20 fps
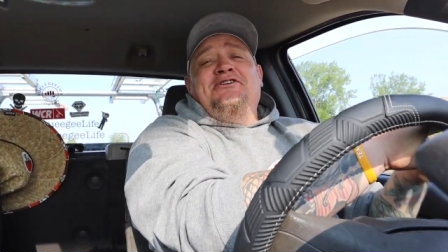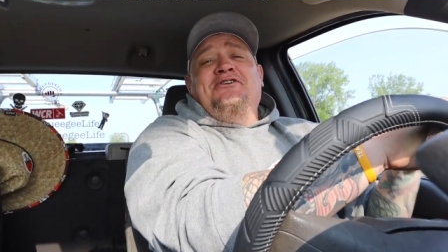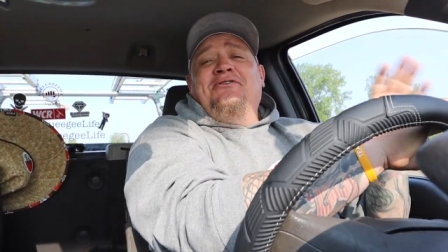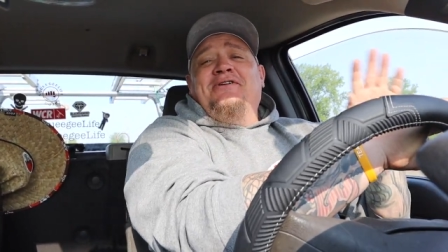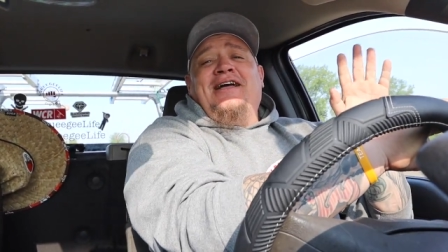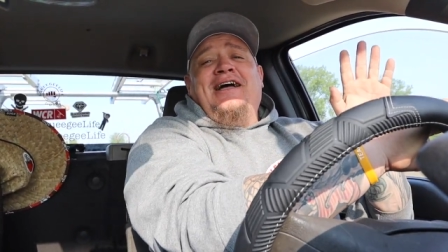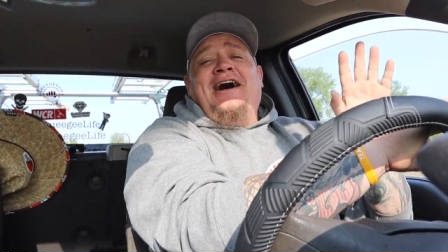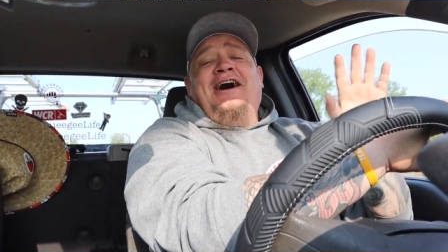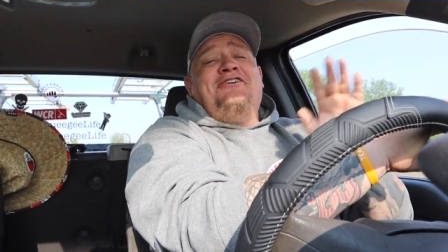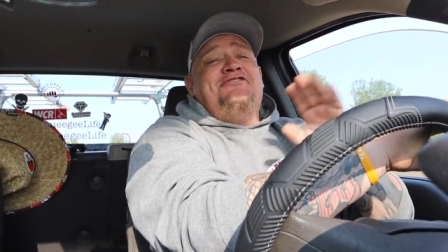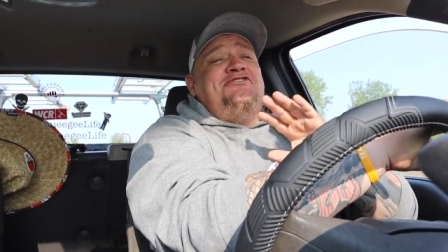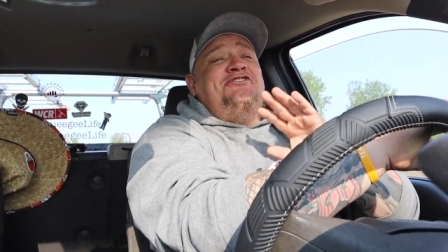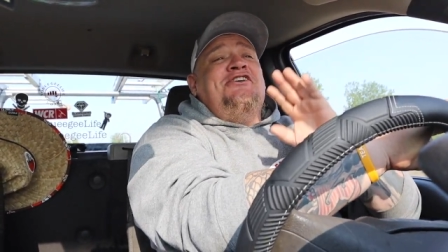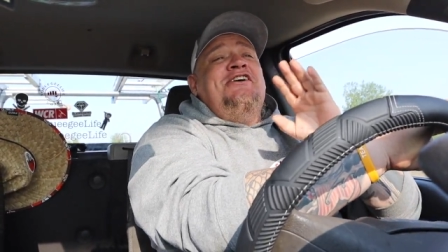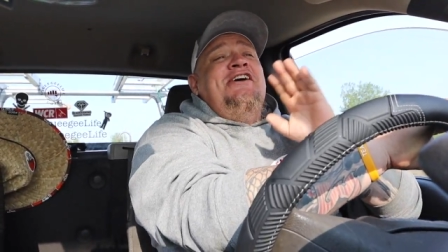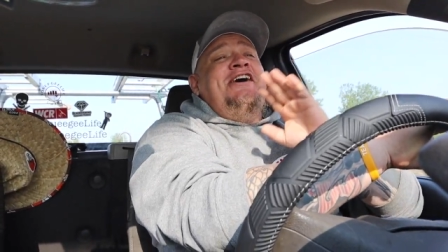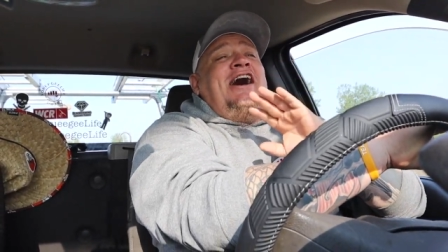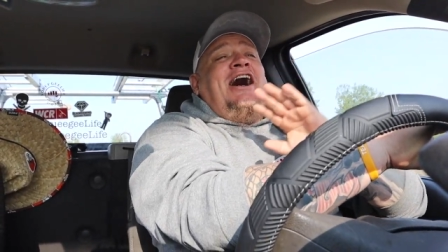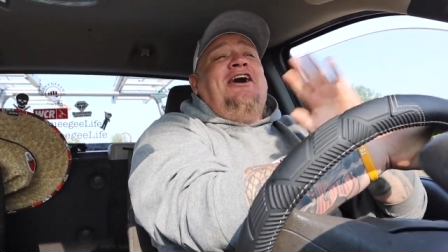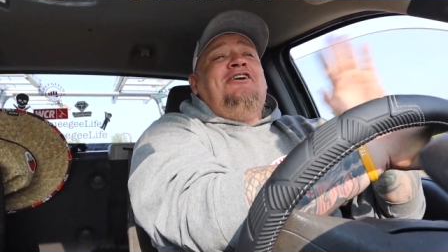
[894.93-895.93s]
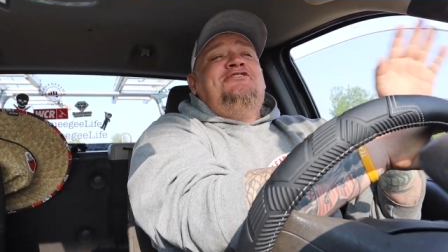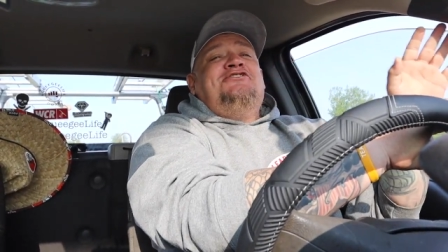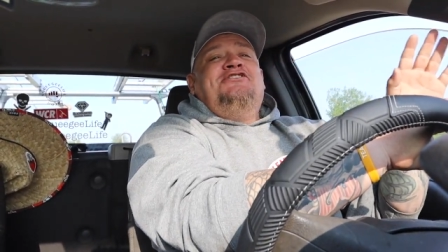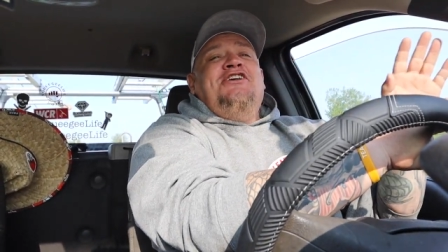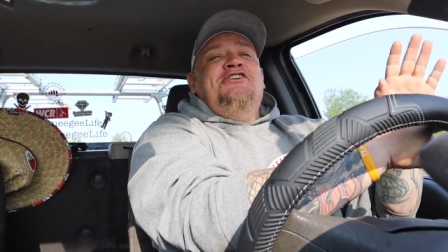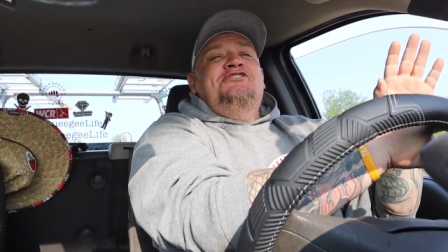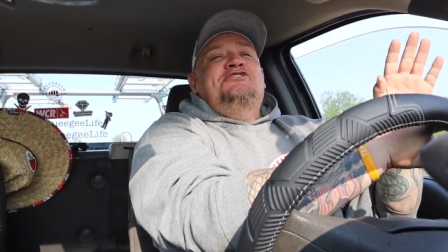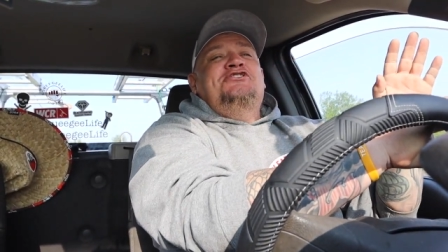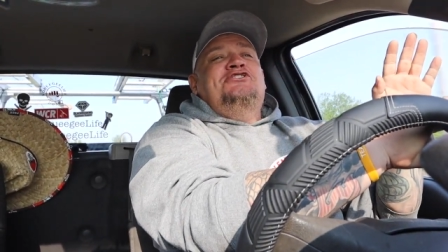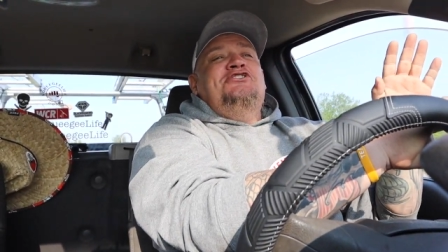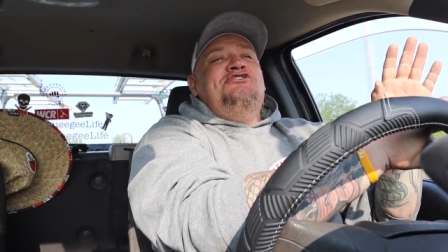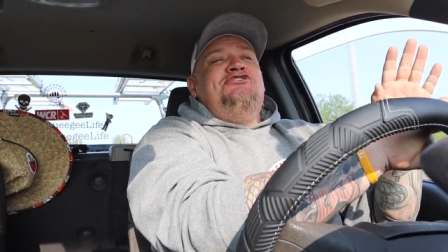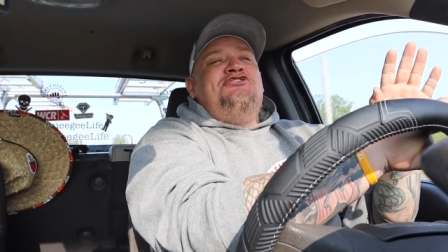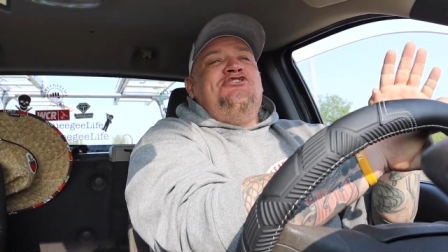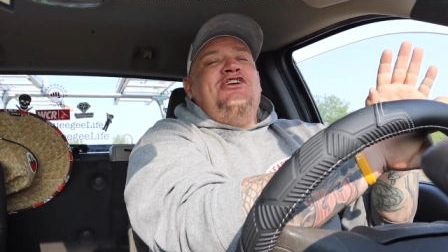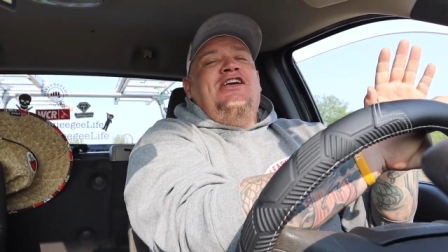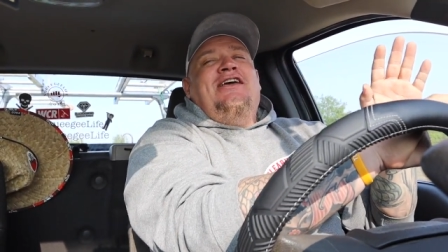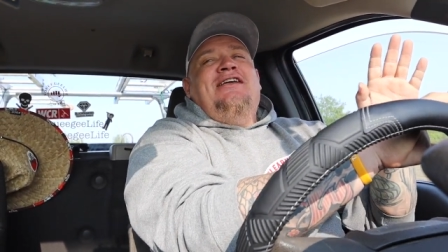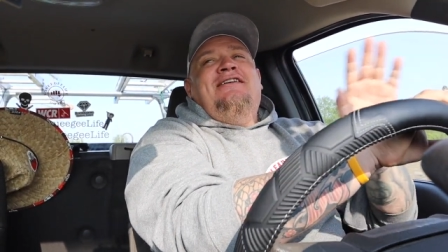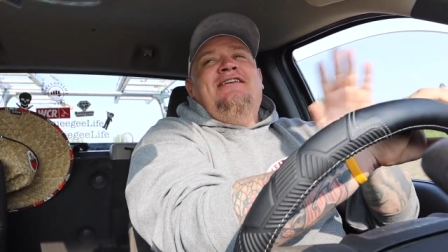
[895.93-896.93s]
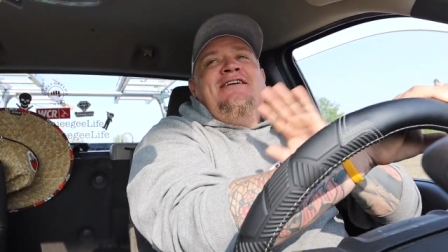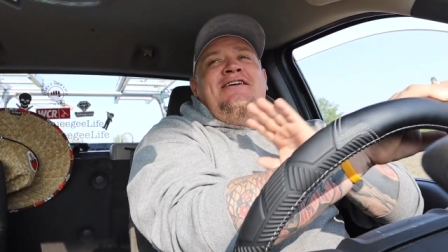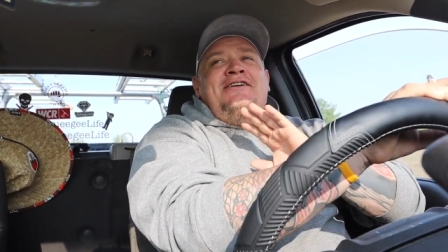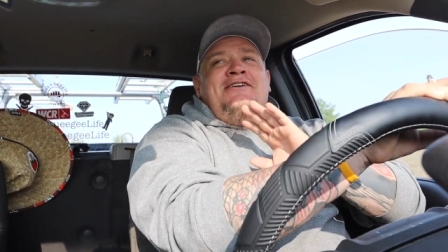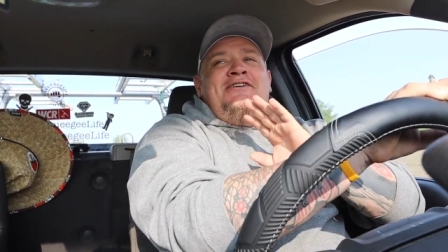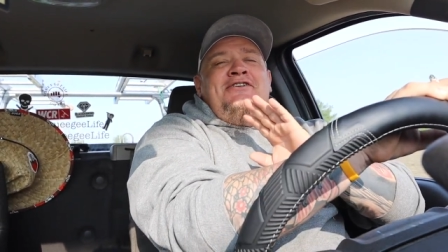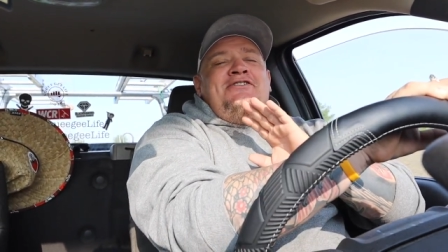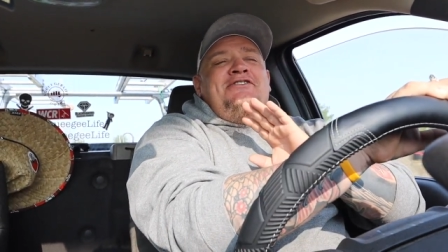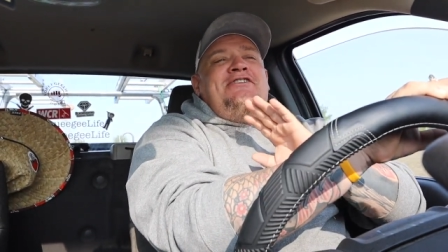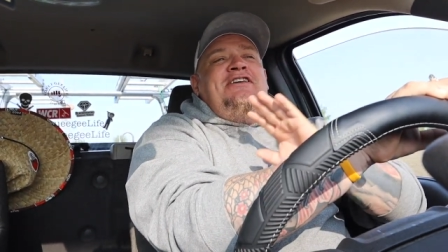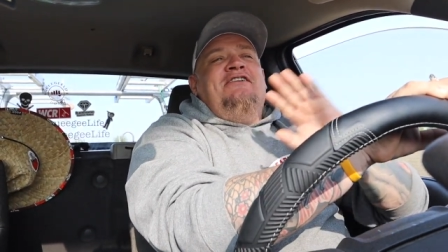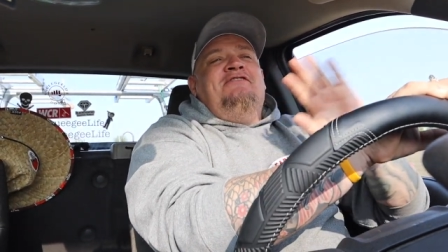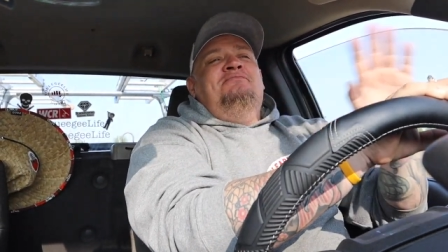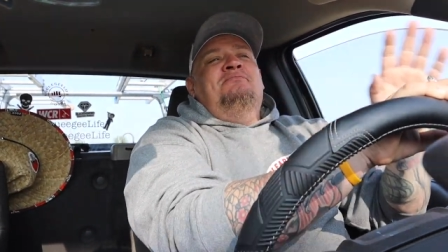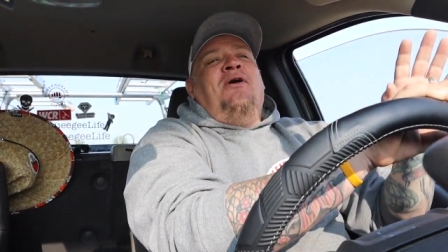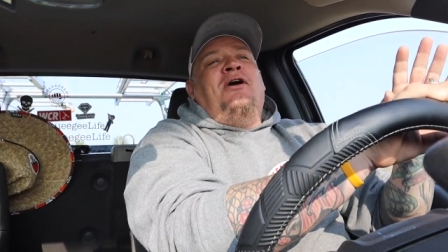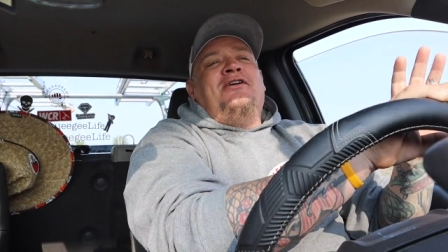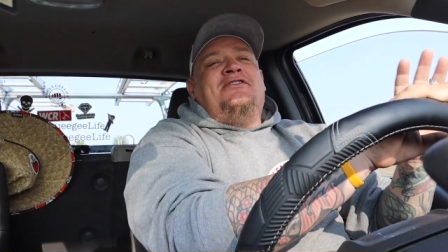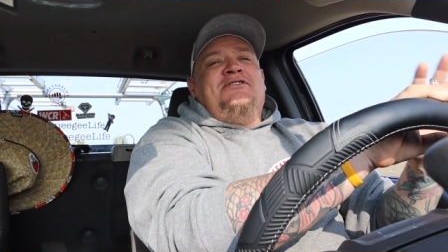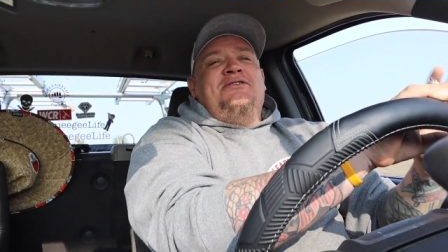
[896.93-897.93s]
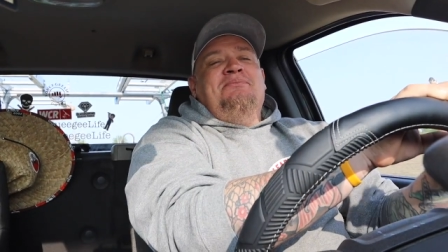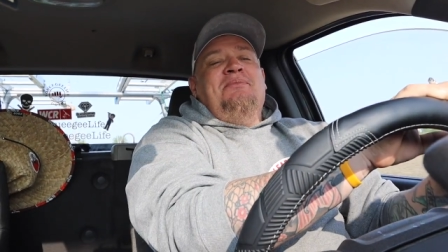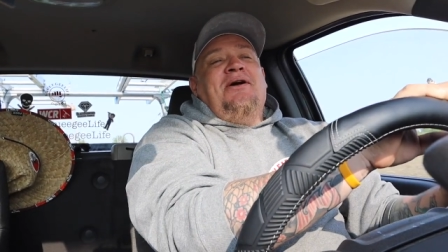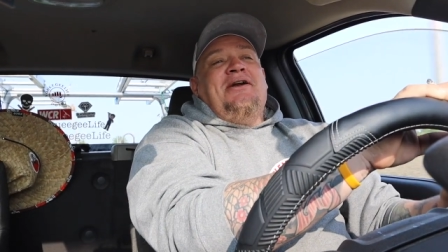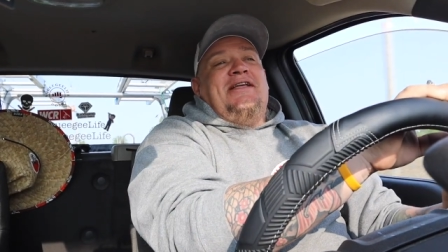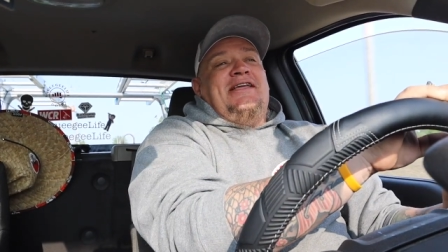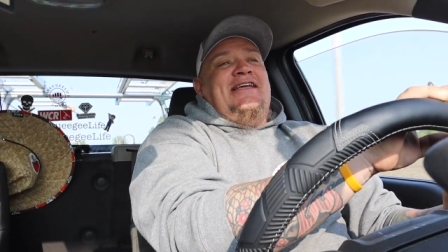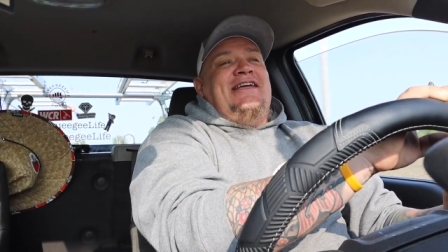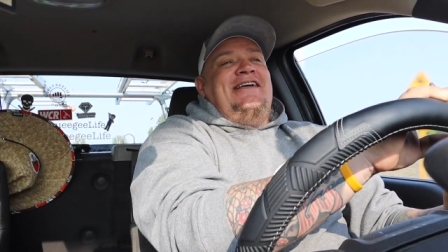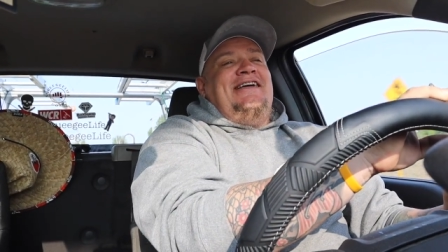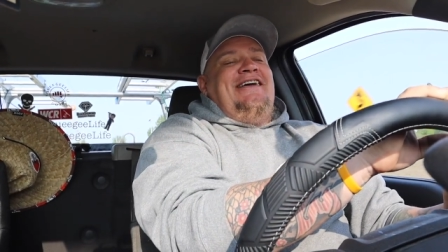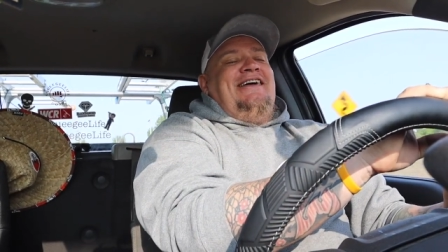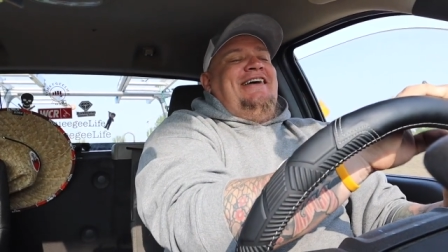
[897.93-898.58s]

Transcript: You don't know, I'll, I'll send you the shit. Give Mark the money.